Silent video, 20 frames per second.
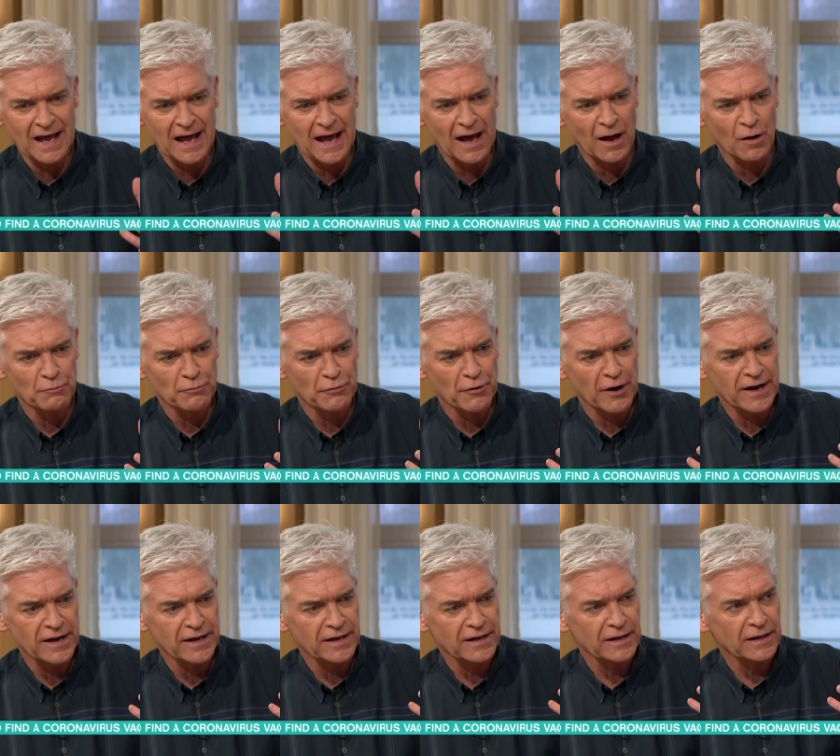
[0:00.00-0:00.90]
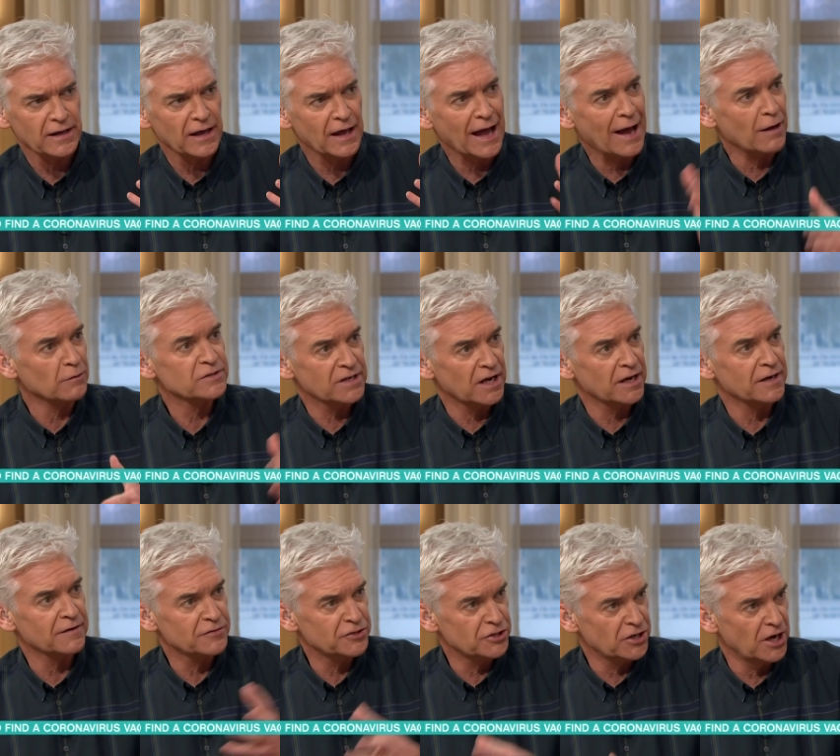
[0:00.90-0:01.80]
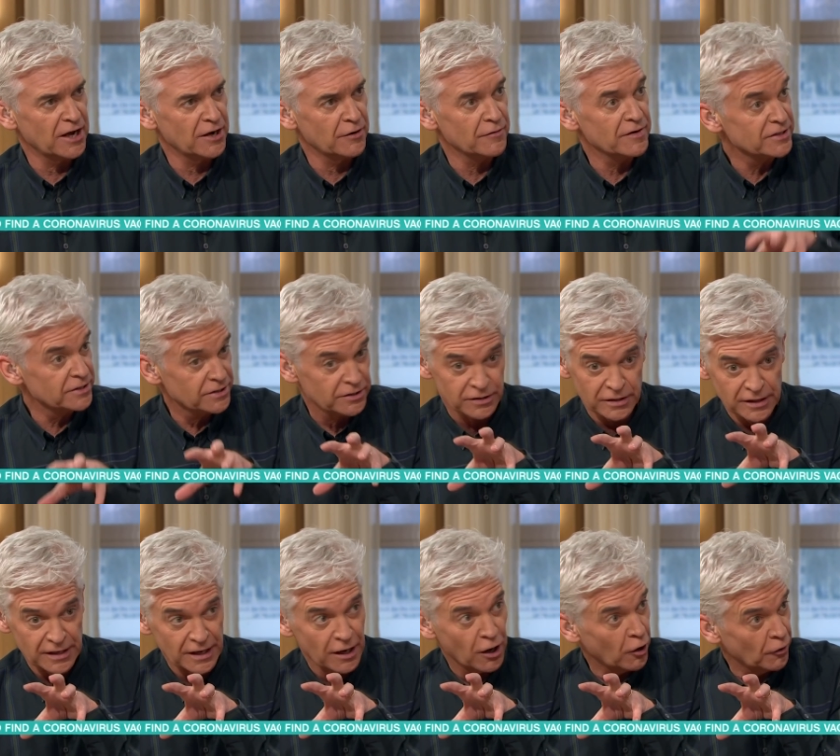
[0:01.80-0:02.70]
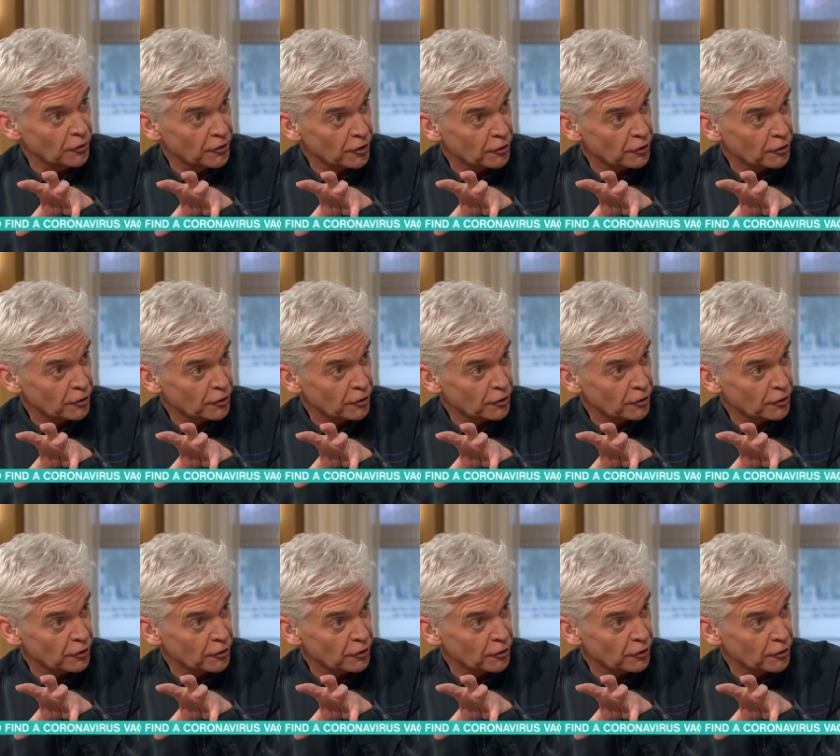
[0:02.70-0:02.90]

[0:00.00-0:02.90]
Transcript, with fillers: outbreak outside of China is on the